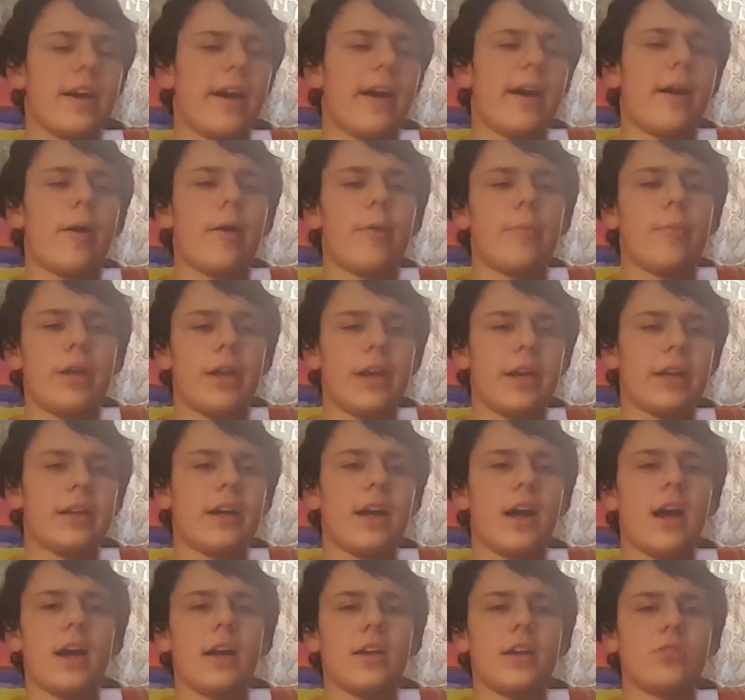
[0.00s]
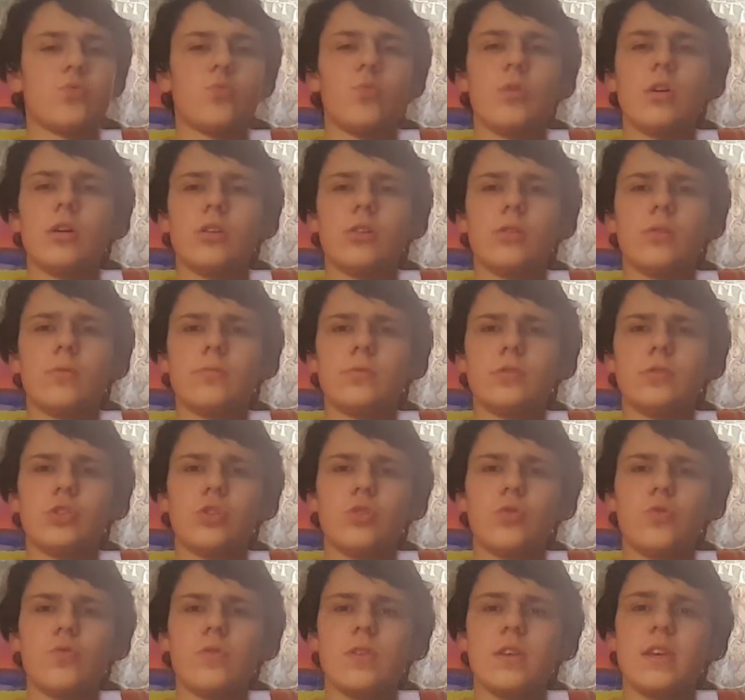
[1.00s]
um, and guys, welcome
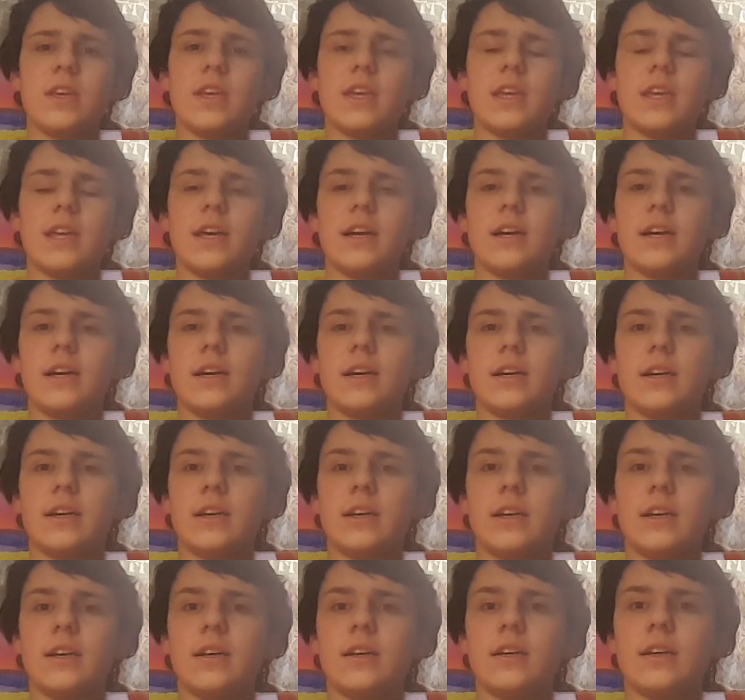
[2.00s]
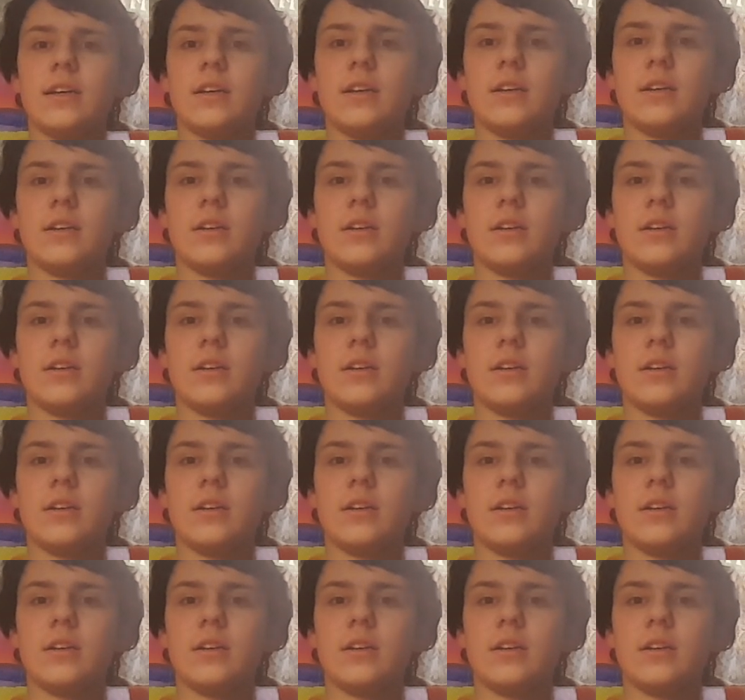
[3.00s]
to the, uh,